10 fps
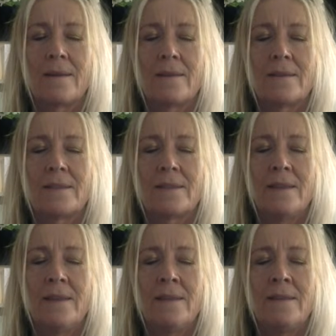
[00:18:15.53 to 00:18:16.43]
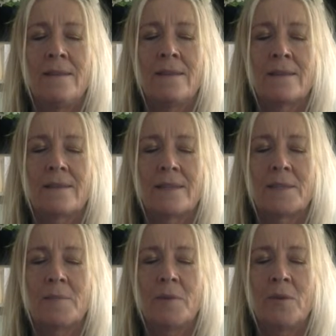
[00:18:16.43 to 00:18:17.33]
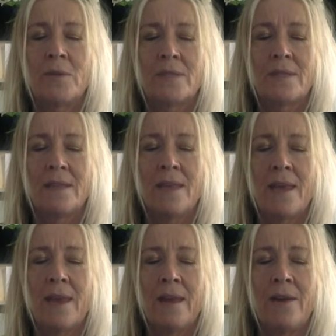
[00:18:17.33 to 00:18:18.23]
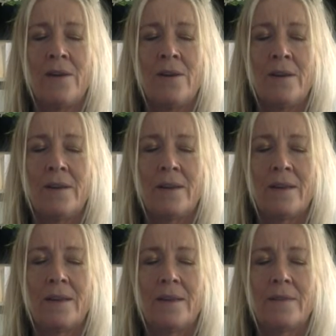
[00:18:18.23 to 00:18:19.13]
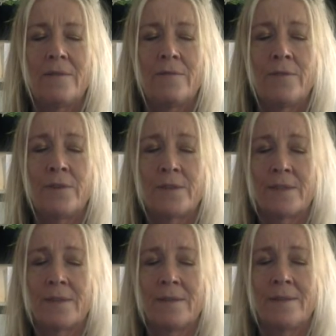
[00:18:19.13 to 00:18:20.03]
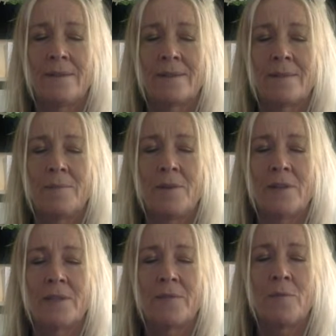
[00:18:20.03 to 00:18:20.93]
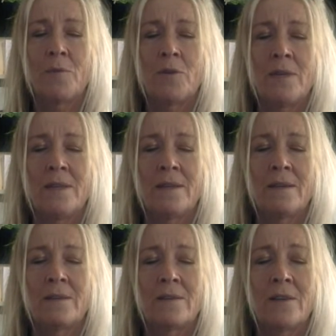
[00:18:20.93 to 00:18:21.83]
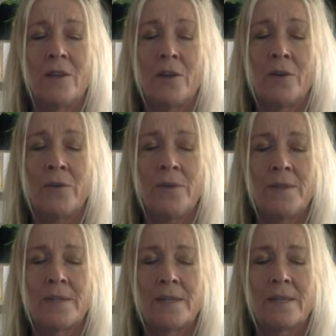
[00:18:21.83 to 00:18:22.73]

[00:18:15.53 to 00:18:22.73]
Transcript: skin that's exposed to the air versus parts of your body that are clothed.